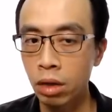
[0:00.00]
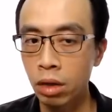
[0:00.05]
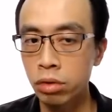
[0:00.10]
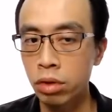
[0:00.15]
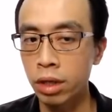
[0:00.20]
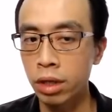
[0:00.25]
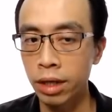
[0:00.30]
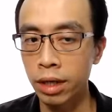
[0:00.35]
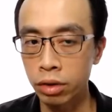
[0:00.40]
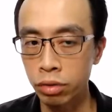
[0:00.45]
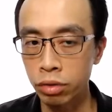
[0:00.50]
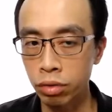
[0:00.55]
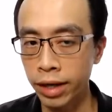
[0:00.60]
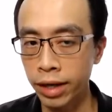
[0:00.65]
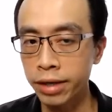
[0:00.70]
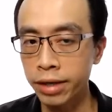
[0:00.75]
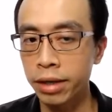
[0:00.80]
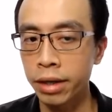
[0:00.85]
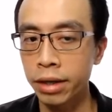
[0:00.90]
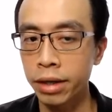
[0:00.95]
So the
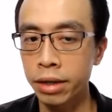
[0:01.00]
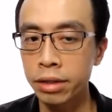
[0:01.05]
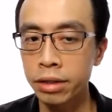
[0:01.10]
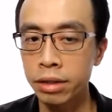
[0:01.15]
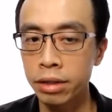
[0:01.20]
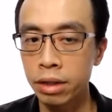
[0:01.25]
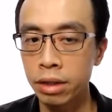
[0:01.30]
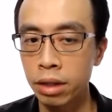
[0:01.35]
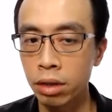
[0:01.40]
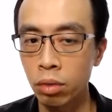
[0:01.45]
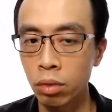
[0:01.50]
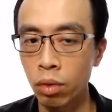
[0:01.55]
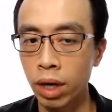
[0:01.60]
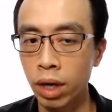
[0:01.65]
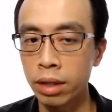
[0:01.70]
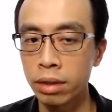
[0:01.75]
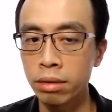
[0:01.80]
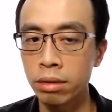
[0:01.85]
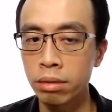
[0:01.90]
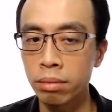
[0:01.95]
electrolyte is
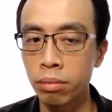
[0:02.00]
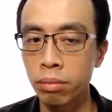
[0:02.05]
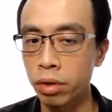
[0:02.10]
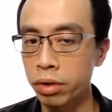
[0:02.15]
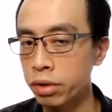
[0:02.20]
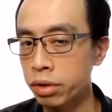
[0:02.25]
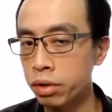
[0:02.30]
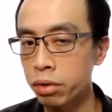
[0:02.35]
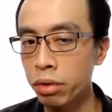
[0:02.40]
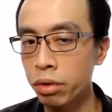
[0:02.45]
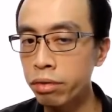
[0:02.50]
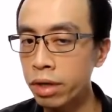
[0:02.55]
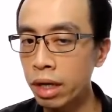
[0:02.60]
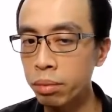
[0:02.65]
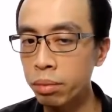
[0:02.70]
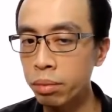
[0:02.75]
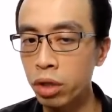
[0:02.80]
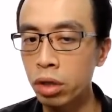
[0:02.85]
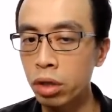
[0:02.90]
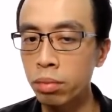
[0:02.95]
1.0
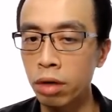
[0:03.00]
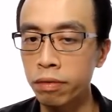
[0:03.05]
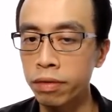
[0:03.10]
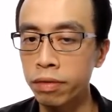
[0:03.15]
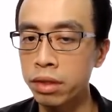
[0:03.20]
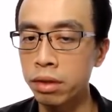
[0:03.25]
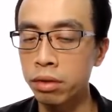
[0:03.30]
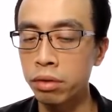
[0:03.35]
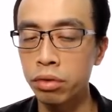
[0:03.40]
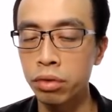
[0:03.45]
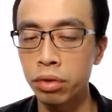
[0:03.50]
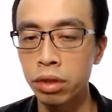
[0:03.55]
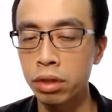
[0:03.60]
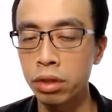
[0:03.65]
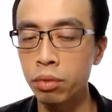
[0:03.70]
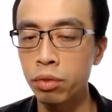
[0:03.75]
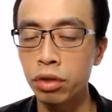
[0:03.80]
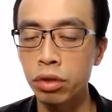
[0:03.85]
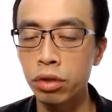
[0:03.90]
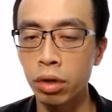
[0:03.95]
dm cubed of a
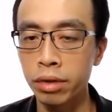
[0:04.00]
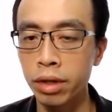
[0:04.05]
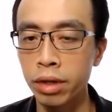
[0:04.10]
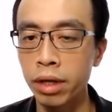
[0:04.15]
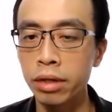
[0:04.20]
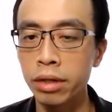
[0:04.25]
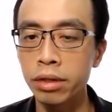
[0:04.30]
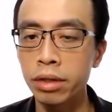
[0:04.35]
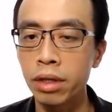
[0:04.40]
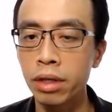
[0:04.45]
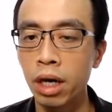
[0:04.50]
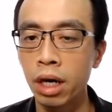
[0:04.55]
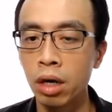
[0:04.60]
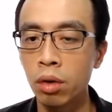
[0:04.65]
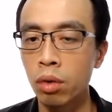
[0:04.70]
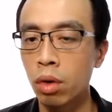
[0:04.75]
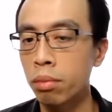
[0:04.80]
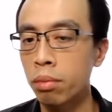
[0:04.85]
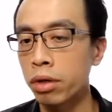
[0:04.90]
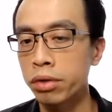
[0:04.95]
solution which contains
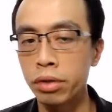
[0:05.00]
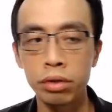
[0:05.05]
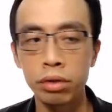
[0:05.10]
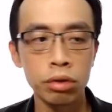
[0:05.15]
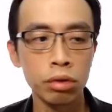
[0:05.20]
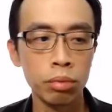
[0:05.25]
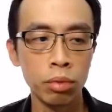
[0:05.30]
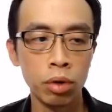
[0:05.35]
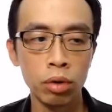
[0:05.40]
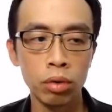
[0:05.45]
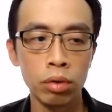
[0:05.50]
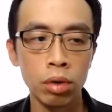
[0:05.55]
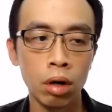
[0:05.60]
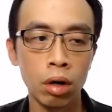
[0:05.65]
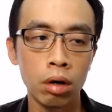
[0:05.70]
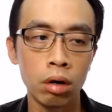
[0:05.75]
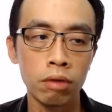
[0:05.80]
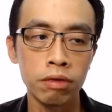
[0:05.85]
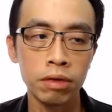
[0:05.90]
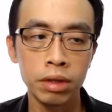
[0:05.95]
1.0
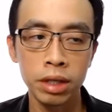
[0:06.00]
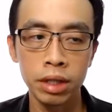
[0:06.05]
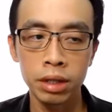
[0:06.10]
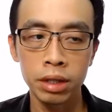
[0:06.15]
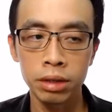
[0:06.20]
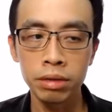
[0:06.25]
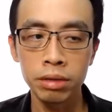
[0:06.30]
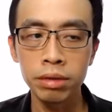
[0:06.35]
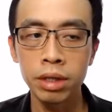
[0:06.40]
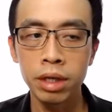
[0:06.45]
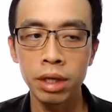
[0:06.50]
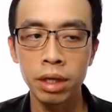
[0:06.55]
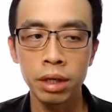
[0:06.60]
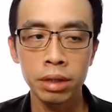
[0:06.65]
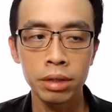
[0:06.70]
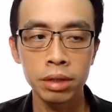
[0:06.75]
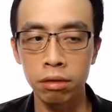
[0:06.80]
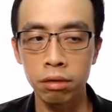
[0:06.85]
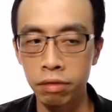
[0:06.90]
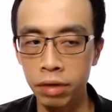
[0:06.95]
mole of nickel
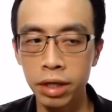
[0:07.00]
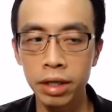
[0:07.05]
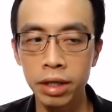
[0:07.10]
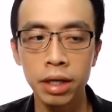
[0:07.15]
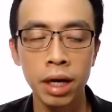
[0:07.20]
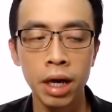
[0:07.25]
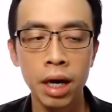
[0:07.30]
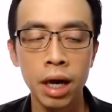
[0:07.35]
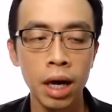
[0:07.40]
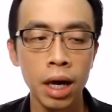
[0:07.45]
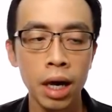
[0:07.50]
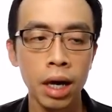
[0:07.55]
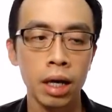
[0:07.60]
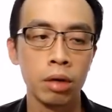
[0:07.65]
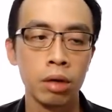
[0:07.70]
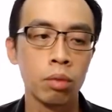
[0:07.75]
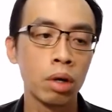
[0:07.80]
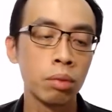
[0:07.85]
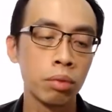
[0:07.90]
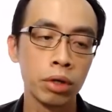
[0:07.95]
sulfate
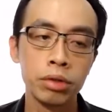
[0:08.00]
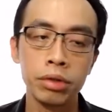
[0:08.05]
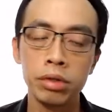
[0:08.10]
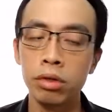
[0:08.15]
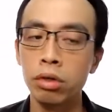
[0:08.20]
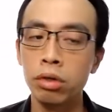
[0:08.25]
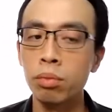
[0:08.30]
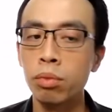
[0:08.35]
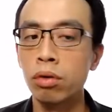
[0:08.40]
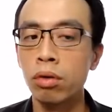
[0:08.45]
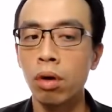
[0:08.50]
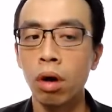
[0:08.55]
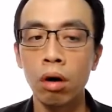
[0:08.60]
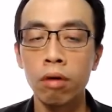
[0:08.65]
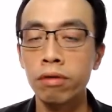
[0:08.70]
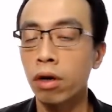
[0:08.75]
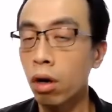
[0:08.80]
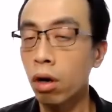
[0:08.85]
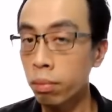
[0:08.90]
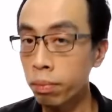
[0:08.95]
and 1.0 mole
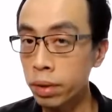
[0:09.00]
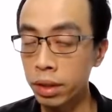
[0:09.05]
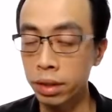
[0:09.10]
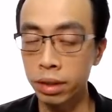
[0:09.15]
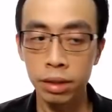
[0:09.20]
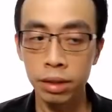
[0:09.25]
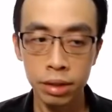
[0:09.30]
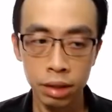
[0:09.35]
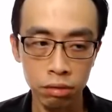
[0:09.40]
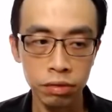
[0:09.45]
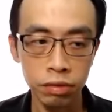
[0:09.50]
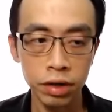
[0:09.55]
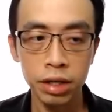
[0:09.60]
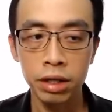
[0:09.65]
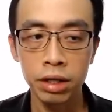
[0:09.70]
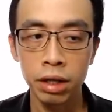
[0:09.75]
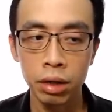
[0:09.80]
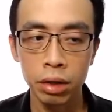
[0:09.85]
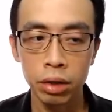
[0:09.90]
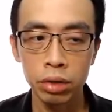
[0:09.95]
of copper
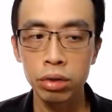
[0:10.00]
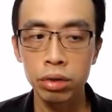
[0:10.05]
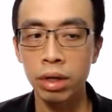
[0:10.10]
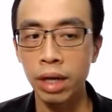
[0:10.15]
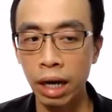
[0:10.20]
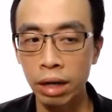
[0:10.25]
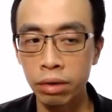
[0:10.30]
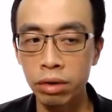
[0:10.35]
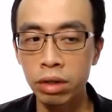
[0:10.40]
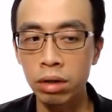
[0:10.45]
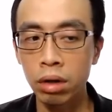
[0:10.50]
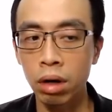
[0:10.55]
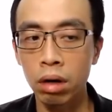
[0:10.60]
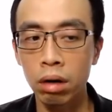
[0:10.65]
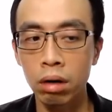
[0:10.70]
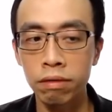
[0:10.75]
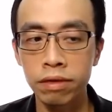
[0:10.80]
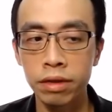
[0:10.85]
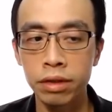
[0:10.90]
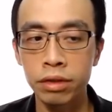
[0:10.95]
sulfate. So a current
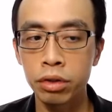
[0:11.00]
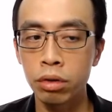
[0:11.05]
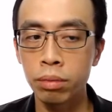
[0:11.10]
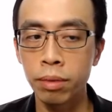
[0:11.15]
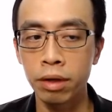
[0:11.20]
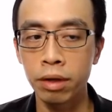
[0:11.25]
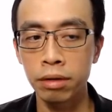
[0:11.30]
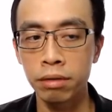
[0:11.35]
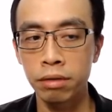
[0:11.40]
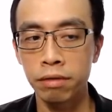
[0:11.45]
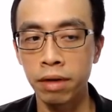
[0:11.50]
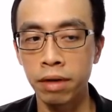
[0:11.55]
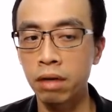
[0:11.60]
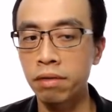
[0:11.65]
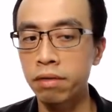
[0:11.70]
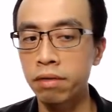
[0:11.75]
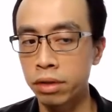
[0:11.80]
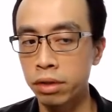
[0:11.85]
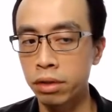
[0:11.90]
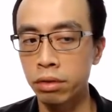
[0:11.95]
of
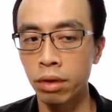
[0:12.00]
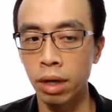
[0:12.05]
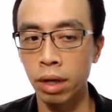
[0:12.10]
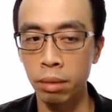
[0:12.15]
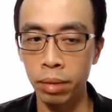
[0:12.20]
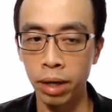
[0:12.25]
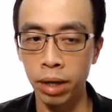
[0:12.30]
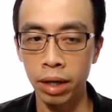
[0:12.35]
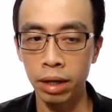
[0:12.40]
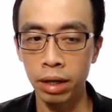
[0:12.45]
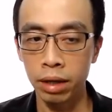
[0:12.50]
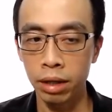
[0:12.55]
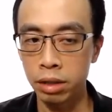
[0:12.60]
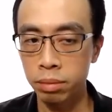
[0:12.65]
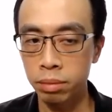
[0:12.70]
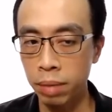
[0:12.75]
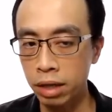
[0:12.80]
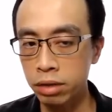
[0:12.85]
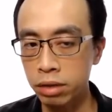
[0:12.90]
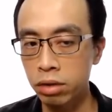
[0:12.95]
0.50 ampere
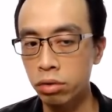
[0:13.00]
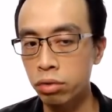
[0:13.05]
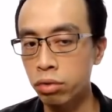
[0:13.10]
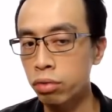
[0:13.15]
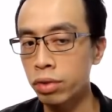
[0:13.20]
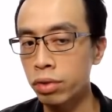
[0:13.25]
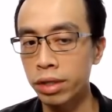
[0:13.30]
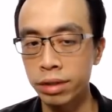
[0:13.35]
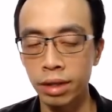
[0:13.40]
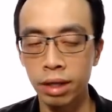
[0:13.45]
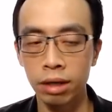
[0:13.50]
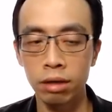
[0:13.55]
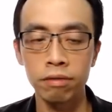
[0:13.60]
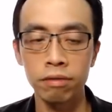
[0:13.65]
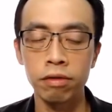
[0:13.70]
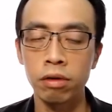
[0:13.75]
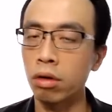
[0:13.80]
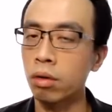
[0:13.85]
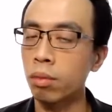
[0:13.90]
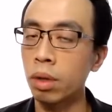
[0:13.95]
is passed through the cell
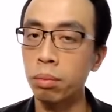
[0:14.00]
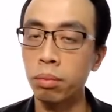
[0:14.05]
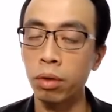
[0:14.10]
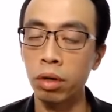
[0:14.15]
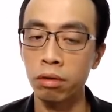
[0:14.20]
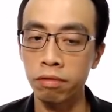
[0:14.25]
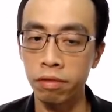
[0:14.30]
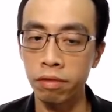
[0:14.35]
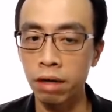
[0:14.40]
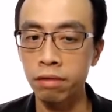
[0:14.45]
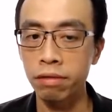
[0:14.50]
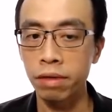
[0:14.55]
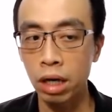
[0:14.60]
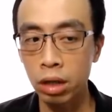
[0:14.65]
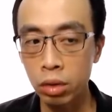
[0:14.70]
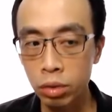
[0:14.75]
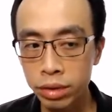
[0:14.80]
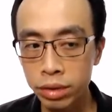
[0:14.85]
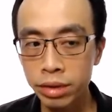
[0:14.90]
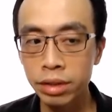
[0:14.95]
for 1.5
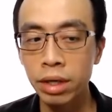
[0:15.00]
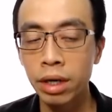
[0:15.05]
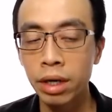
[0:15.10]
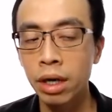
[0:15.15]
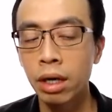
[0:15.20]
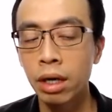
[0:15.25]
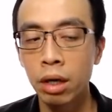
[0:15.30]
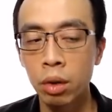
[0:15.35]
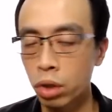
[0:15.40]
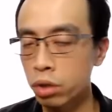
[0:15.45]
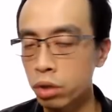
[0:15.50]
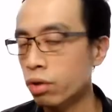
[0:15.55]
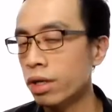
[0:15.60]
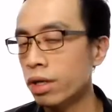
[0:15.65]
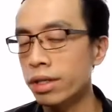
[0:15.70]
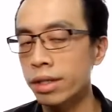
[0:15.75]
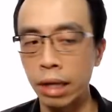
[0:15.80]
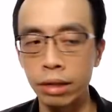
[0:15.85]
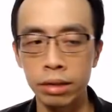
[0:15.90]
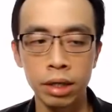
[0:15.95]
hours. Question
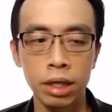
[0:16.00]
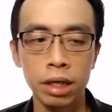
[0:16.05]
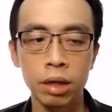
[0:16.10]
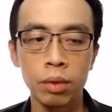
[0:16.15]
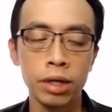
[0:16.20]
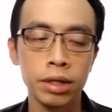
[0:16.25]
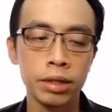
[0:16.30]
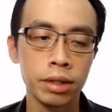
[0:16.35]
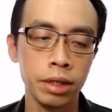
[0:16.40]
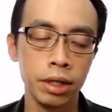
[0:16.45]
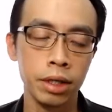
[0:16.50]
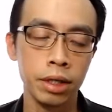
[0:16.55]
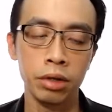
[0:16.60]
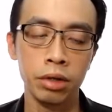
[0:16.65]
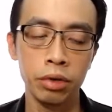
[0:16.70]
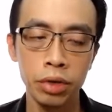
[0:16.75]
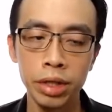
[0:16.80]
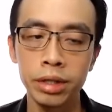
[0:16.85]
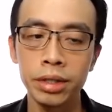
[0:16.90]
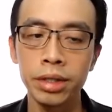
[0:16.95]
is asking what is the
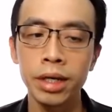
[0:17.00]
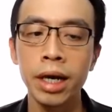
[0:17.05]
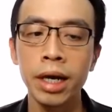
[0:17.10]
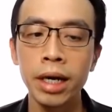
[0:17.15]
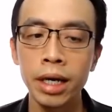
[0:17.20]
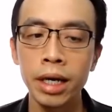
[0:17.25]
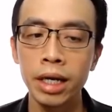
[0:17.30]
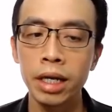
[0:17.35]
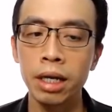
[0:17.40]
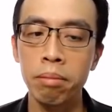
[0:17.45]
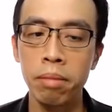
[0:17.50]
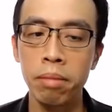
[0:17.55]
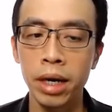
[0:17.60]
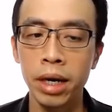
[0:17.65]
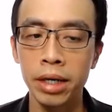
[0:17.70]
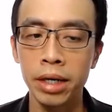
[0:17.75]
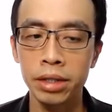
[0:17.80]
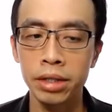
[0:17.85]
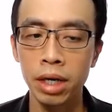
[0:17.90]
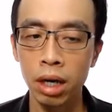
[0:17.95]
increase in the
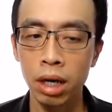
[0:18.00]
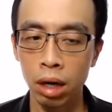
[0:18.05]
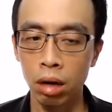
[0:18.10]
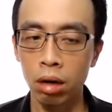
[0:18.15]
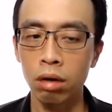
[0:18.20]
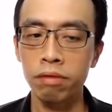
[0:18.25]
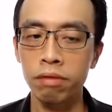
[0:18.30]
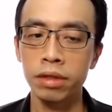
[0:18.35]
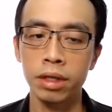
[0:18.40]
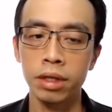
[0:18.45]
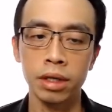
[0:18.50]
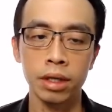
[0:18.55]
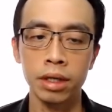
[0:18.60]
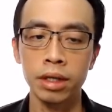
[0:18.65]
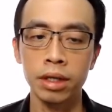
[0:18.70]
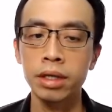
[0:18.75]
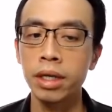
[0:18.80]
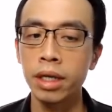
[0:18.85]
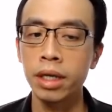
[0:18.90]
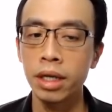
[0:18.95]
mass of
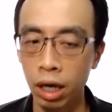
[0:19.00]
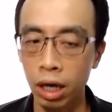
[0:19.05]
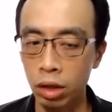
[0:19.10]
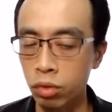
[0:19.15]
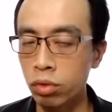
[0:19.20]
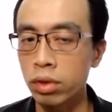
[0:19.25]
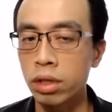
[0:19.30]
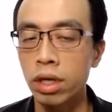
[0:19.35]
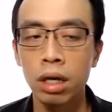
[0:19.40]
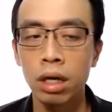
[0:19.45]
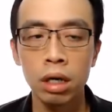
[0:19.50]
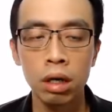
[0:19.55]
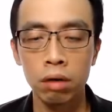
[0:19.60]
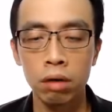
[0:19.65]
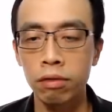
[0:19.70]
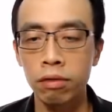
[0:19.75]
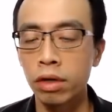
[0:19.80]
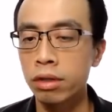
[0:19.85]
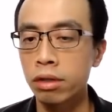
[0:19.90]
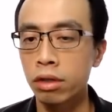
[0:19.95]
the cathode.
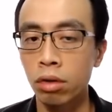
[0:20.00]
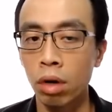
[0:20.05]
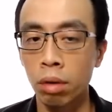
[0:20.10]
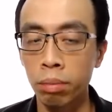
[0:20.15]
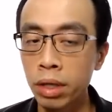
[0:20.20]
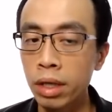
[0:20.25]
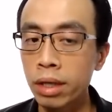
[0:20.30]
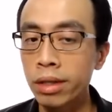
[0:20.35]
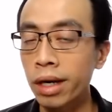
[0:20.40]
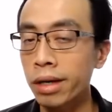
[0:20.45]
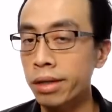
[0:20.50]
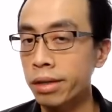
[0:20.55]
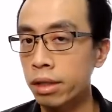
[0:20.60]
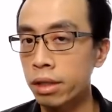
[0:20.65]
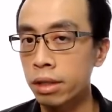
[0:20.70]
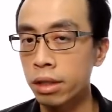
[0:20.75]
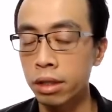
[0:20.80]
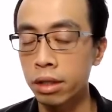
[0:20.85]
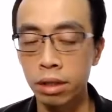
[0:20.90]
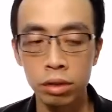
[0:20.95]
Of course, the topic
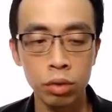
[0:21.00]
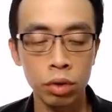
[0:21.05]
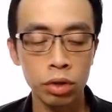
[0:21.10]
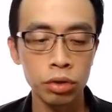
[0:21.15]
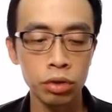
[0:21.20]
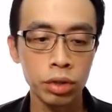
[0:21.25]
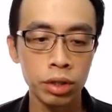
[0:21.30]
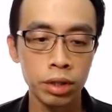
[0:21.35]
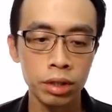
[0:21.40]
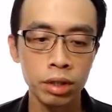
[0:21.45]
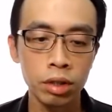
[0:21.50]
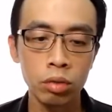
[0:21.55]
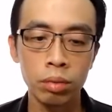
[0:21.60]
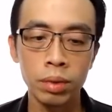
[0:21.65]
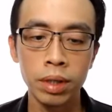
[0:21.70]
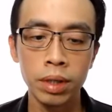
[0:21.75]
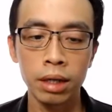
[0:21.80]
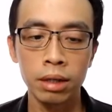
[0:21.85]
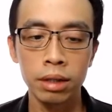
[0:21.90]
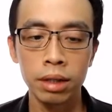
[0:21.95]
tested in this question will
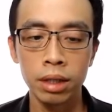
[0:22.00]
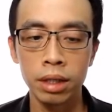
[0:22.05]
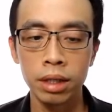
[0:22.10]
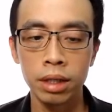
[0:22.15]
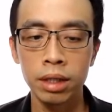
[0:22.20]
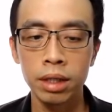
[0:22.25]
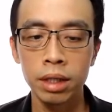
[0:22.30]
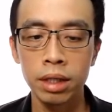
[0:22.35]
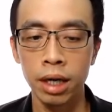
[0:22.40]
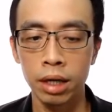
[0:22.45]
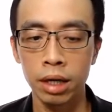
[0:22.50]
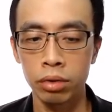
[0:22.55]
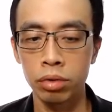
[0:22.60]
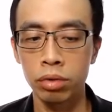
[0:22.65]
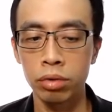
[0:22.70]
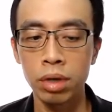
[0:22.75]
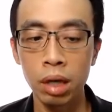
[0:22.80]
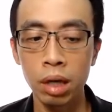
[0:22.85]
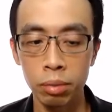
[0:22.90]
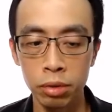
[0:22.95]
be under
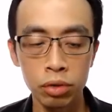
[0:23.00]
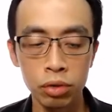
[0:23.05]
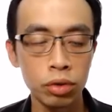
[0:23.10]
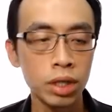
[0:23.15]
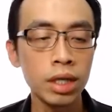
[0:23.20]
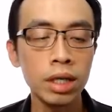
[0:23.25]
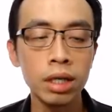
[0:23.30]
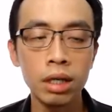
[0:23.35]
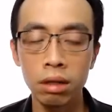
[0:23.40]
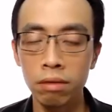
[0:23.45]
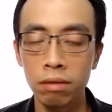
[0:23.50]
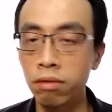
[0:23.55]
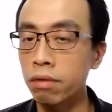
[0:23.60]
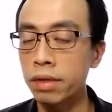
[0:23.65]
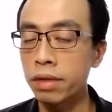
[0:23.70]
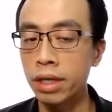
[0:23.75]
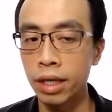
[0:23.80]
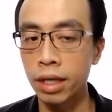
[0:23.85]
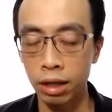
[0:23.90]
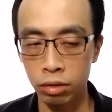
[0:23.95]
electrochemistry
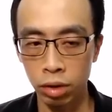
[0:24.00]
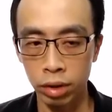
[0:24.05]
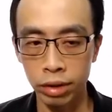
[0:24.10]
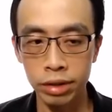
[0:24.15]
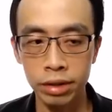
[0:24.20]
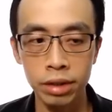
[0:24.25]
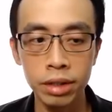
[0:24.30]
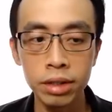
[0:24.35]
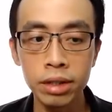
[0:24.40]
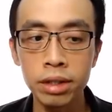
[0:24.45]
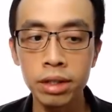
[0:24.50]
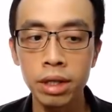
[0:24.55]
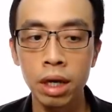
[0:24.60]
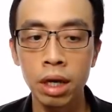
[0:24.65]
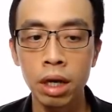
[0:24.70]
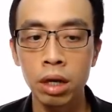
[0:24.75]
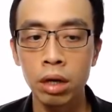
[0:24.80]
involving electrolysis.